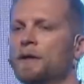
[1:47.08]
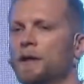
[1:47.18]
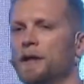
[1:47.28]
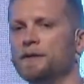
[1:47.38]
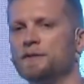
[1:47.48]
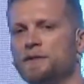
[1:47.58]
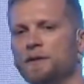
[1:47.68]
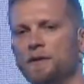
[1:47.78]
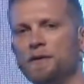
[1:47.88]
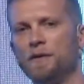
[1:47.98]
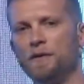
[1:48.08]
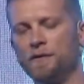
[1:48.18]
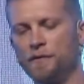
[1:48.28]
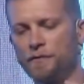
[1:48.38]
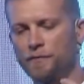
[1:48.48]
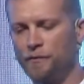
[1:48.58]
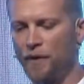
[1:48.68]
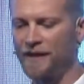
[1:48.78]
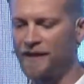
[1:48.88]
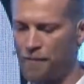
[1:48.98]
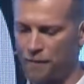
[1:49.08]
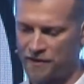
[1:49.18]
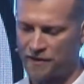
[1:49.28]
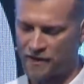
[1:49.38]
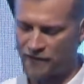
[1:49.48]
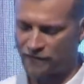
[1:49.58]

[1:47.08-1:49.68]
And through running that business